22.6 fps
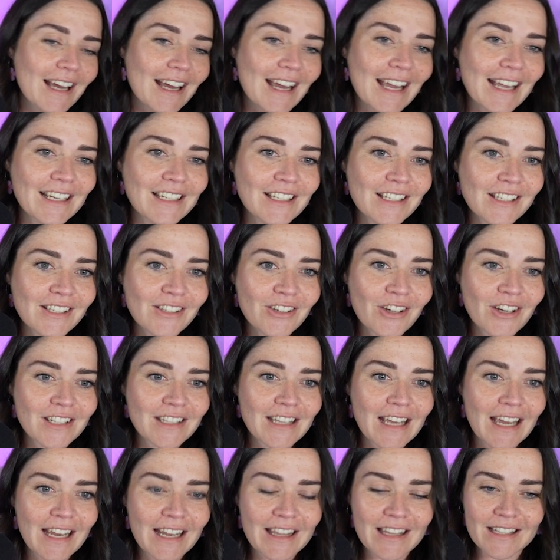I could just search
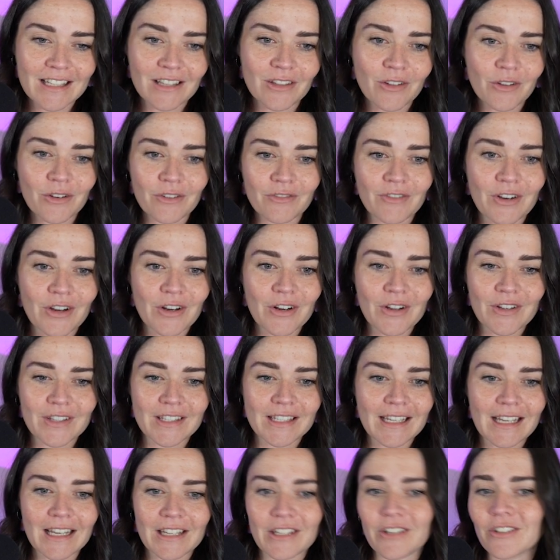that and there's a lot of photos
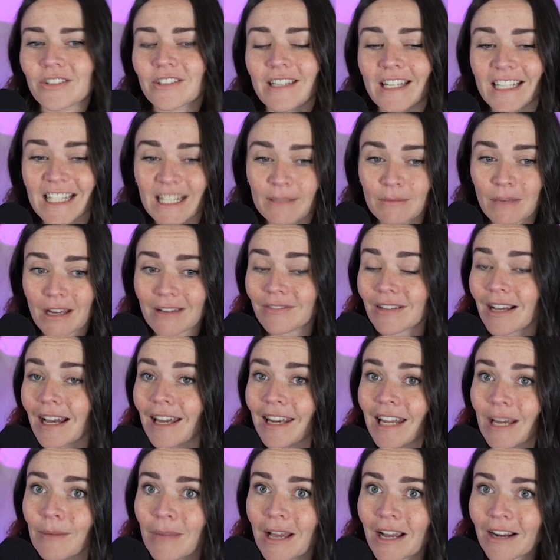here. You'll see some have
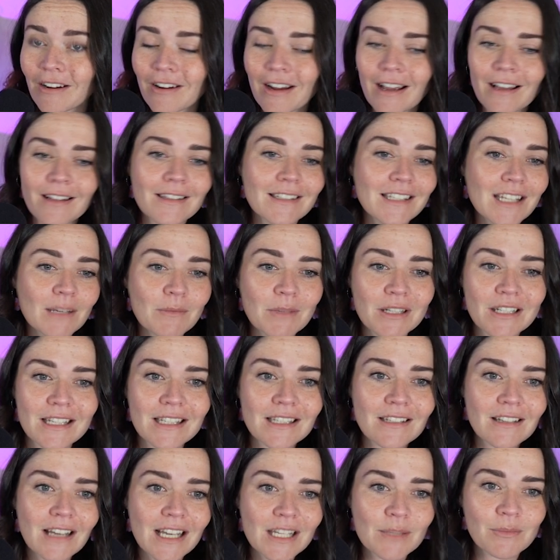cutout backgrounds, some are just
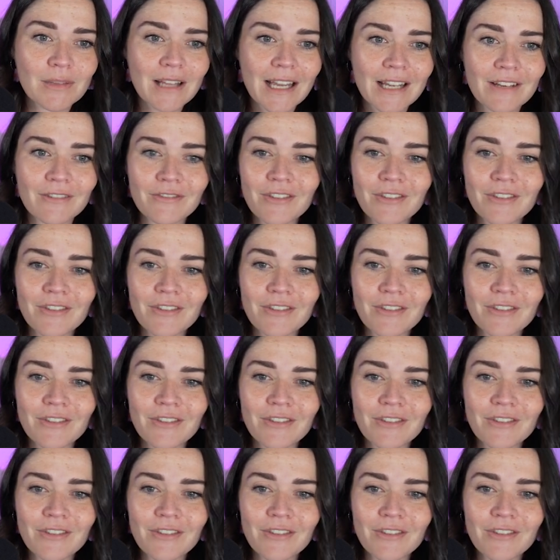nice plain